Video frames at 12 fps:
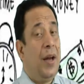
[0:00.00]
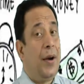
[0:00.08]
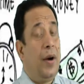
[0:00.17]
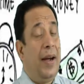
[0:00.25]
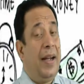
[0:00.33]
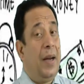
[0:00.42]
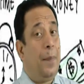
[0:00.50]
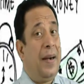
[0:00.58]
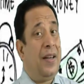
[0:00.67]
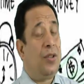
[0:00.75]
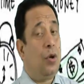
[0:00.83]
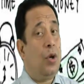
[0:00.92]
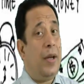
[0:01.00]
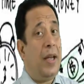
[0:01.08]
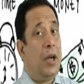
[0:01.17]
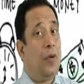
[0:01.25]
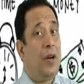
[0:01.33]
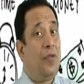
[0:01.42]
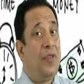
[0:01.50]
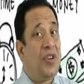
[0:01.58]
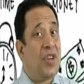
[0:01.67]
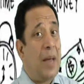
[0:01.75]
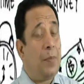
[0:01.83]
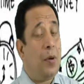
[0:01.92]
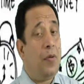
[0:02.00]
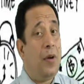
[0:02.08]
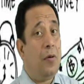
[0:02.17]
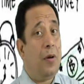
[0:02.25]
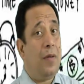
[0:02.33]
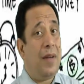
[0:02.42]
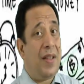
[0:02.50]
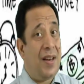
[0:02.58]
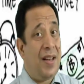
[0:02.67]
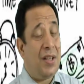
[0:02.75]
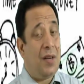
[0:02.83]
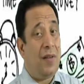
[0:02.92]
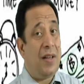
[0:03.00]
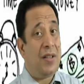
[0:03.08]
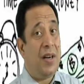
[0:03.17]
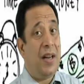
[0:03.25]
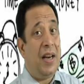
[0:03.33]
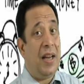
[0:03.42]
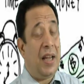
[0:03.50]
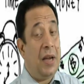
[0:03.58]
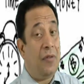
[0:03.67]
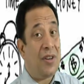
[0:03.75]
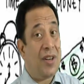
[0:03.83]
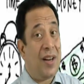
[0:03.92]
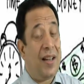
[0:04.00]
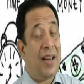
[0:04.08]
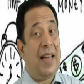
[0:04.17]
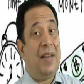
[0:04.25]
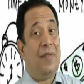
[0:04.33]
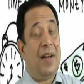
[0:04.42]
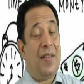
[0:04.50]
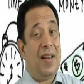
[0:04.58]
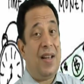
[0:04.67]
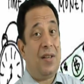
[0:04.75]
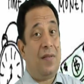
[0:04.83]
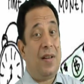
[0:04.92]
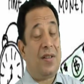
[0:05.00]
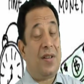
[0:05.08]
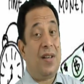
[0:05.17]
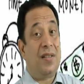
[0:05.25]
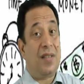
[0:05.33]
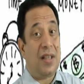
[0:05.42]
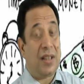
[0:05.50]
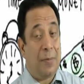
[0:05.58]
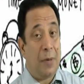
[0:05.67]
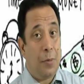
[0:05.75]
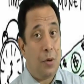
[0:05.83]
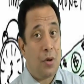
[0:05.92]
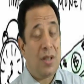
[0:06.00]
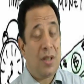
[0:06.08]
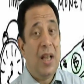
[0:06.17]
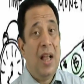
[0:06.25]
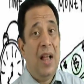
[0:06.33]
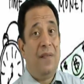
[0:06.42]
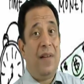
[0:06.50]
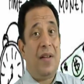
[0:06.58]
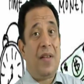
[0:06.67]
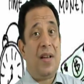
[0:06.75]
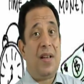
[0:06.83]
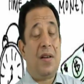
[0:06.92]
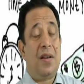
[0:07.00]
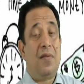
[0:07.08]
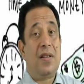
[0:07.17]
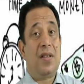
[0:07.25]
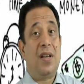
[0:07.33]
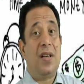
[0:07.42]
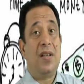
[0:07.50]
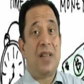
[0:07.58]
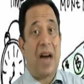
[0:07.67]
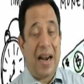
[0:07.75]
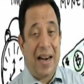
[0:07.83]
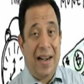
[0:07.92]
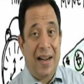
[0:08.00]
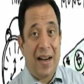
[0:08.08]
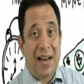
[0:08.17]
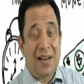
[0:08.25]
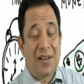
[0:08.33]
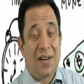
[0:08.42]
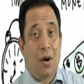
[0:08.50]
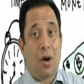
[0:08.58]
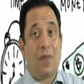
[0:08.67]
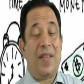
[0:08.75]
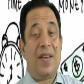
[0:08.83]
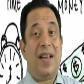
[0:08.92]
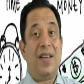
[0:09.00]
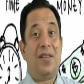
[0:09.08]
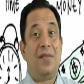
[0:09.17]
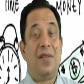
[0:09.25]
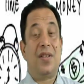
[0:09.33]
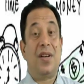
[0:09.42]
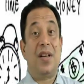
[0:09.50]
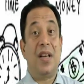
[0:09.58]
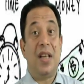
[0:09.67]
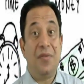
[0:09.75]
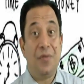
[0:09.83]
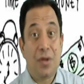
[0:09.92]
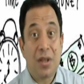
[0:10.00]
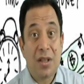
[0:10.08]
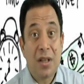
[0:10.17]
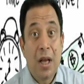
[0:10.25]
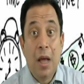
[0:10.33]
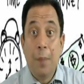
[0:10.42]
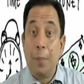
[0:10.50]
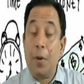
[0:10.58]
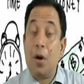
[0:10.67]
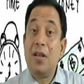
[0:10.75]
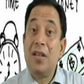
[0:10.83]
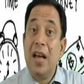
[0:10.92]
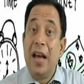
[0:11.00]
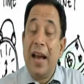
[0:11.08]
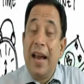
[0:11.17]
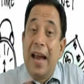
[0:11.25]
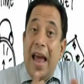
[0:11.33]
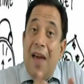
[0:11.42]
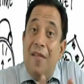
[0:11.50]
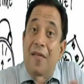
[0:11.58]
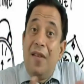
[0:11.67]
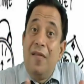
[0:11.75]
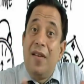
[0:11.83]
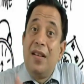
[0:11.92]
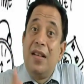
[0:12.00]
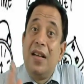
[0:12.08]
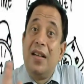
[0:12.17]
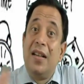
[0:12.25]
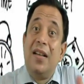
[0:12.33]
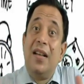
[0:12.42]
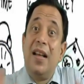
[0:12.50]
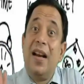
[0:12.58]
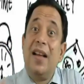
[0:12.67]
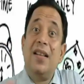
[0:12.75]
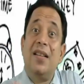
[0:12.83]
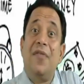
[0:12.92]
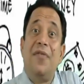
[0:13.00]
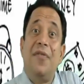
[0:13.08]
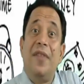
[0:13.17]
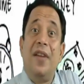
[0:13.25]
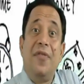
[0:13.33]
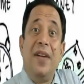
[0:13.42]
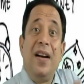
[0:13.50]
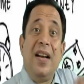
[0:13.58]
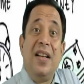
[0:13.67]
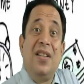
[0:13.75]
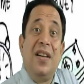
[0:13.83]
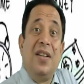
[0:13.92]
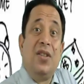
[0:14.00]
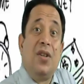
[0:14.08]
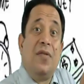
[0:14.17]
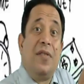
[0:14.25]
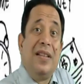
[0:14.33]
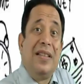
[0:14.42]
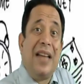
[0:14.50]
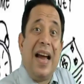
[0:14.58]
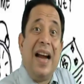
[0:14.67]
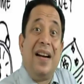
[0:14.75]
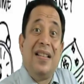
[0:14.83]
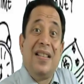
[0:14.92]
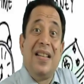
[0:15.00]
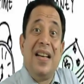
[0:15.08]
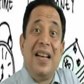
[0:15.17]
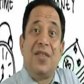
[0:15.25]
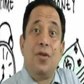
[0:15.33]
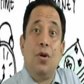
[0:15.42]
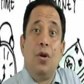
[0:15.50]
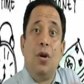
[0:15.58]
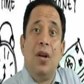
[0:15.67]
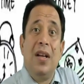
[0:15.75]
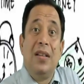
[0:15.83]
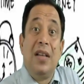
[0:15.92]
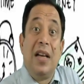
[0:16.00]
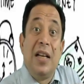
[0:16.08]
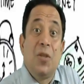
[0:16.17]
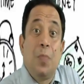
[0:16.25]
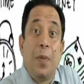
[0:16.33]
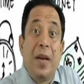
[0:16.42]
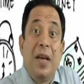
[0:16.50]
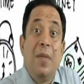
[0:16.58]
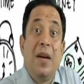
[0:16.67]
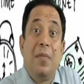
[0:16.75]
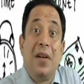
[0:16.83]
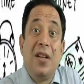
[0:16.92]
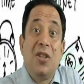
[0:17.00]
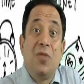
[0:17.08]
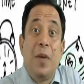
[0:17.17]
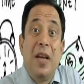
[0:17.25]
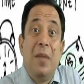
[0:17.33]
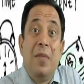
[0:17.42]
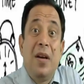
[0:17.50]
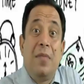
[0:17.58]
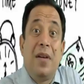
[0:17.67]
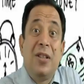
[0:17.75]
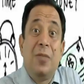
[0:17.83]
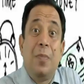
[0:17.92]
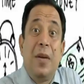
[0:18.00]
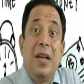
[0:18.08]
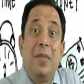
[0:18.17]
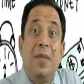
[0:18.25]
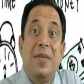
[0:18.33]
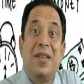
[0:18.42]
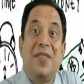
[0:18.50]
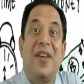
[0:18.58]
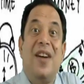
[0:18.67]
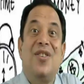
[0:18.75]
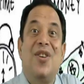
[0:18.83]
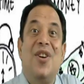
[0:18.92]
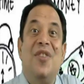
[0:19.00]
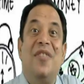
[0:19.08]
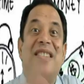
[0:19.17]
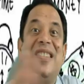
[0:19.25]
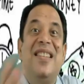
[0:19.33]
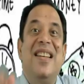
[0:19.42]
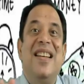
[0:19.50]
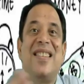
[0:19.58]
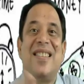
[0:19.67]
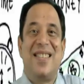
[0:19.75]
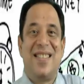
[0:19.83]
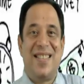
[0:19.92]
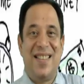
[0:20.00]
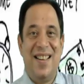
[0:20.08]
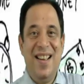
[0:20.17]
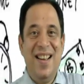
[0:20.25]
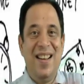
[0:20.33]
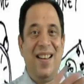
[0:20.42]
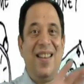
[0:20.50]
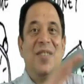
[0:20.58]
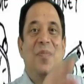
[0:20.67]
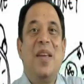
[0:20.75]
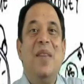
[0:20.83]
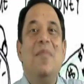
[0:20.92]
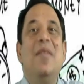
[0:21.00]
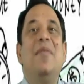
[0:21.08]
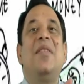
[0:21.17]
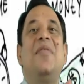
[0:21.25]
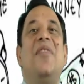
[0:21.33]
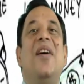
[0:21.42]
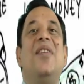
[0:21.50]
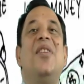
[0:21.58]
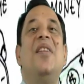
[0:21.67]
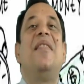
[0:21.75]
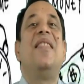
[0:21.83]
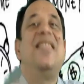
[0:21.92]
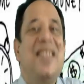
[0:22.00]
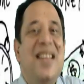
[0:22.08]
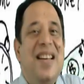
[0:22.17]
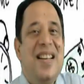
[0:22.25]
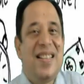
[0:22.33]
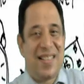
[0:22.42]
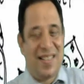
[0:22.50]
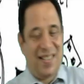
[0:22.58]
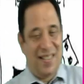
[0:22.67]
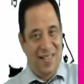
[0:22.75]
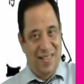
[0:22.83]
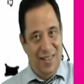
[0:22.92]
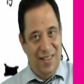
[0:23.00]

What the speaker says: Now it depends, equity, which type of equity, whether he has invested in Kingfisher Airline, whether he has invested in Satyam Computers, whether he has invested in Sahara International, or whether he has invested in Infosys, because everywhere there are the different incidents of risk and riskiness. The risk premium is a function of riskiness. Risk premium is a function of riskiness.